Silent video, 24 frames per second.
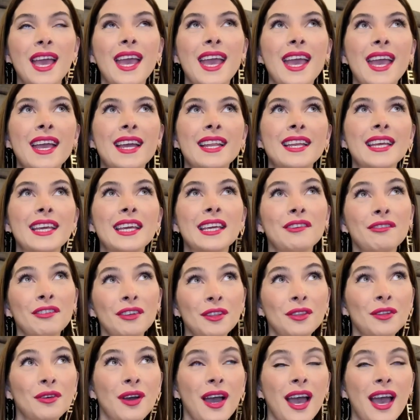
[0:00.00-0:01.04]
and
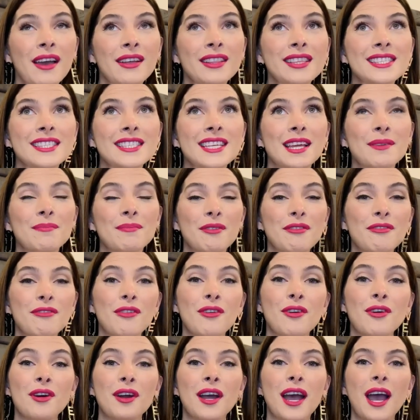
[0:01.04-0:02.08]
even though I had said
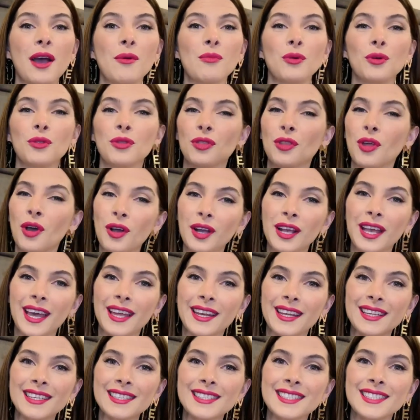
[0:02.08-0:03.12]
before I would not get
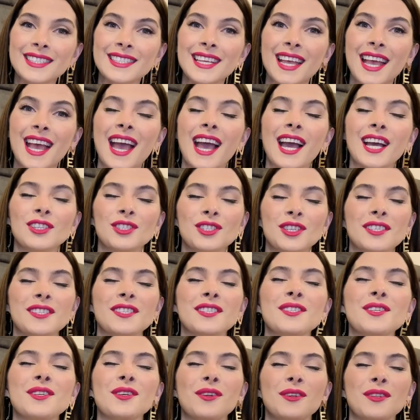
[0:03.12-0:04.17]
it, I
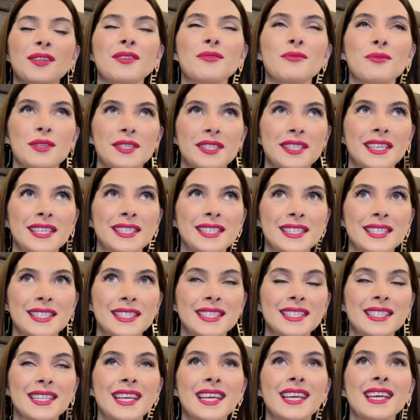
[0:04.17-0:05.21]
just couldn't resist
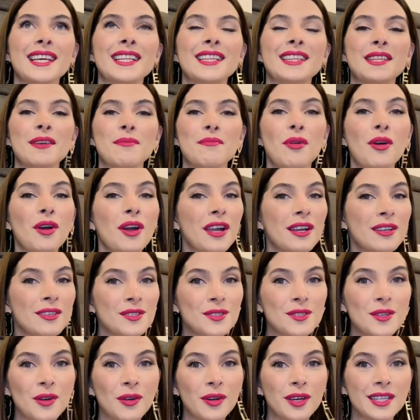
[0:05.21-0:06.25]
it. The more I
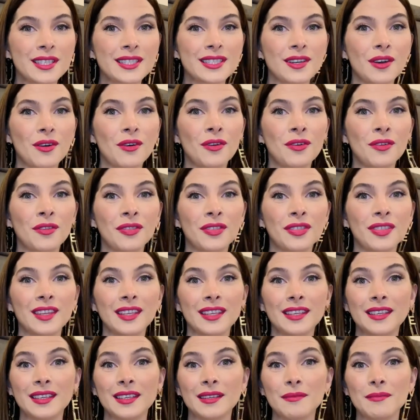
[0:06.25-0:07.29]
saw it on
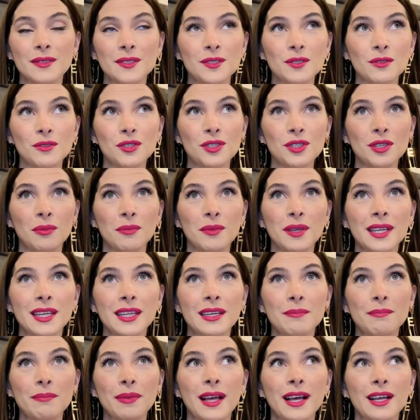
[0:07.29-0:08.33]
the social
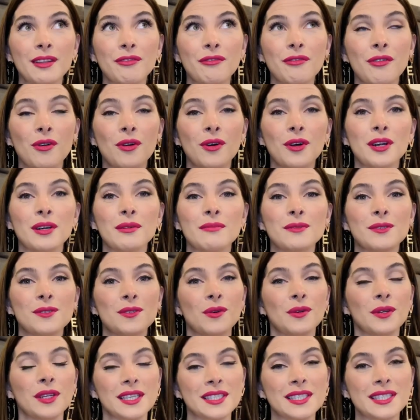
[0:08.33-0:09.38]
media platforms,
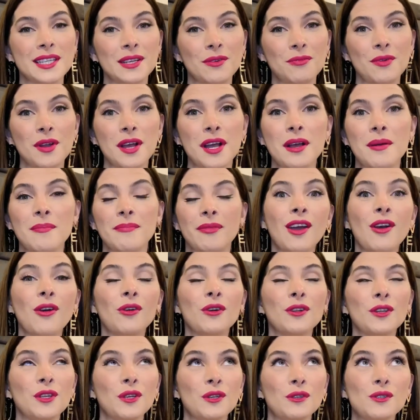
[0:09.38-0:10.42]
on Instagram,
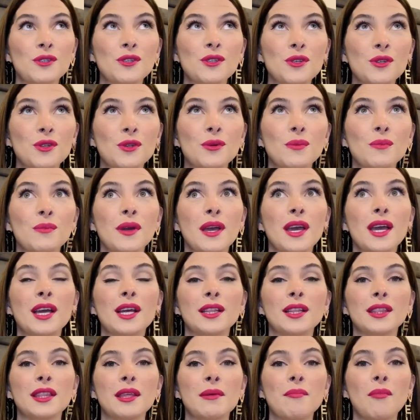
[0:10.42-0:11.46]
on YouTube,
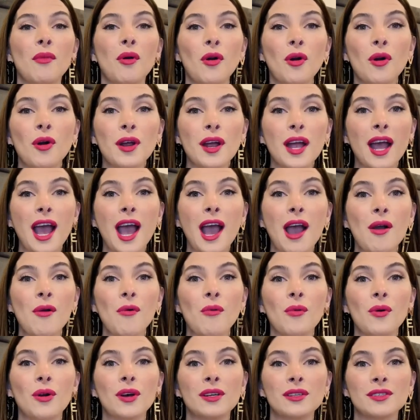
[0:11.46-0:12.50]
the more I
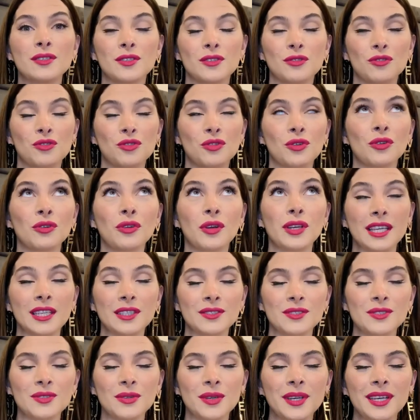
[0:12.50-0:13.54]
was drawn
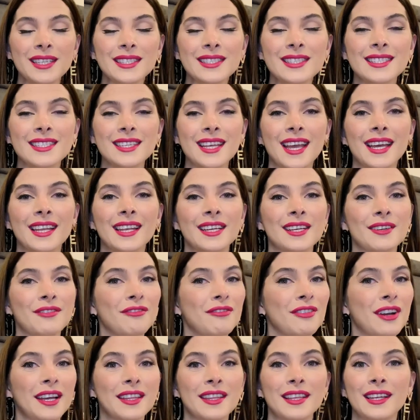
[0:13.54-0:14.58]
into it and I
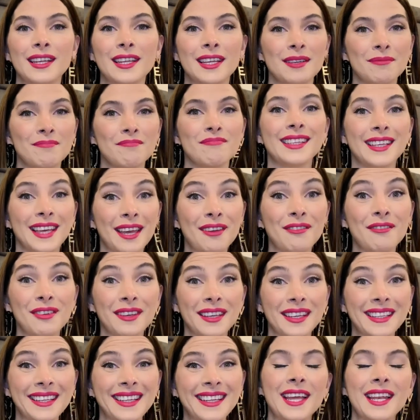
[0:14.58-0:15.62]
finally gave
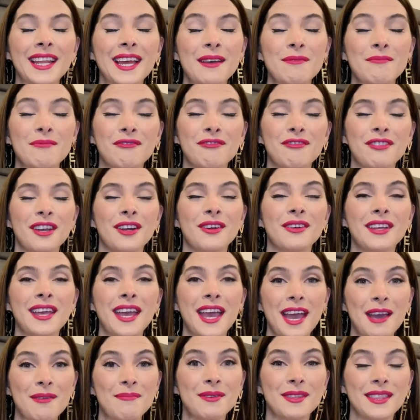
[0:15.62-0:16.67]
in and I'm very
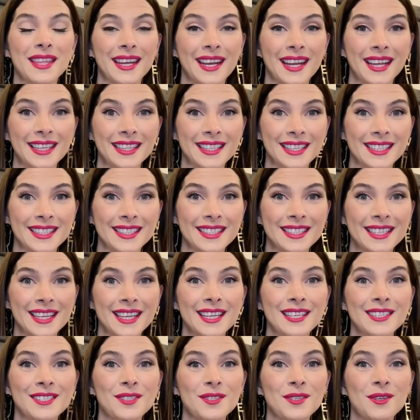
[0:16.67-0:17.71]
happy that I did.
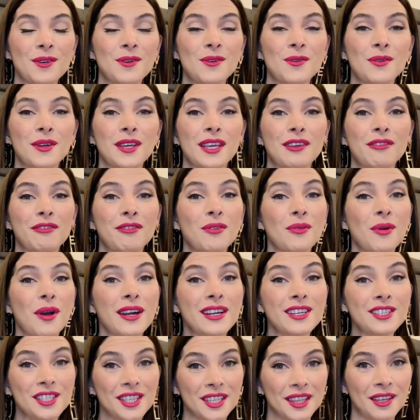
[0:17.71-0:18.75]
So if you are
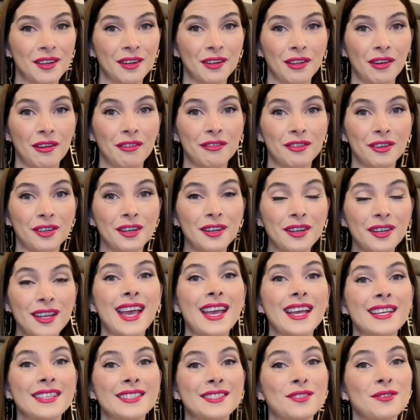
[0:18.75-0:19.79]
a Chanel lover
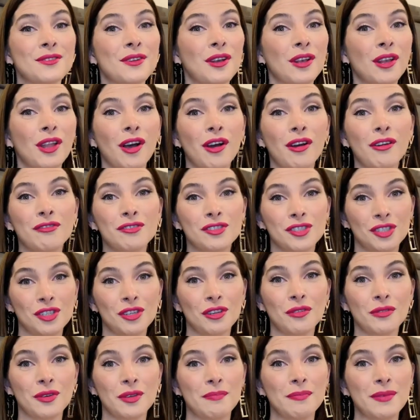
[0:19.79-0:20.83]
and you love
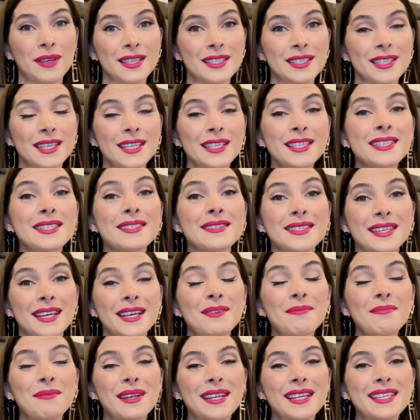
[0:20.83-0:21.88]
jewelry pieces,
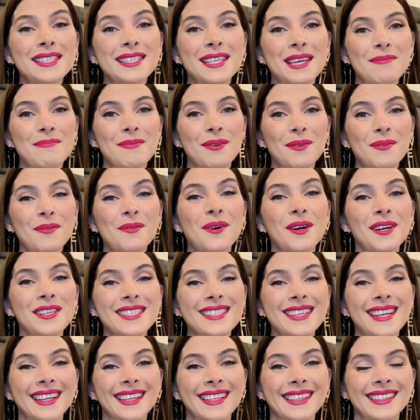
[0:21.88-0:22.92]
then please keep on
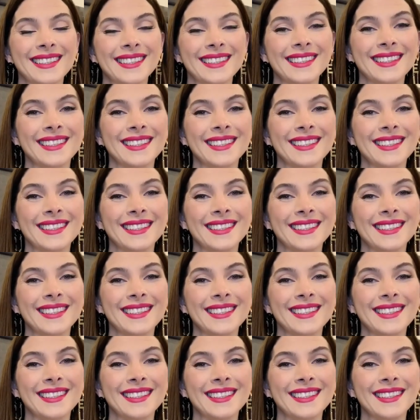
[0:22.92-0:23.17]
watching.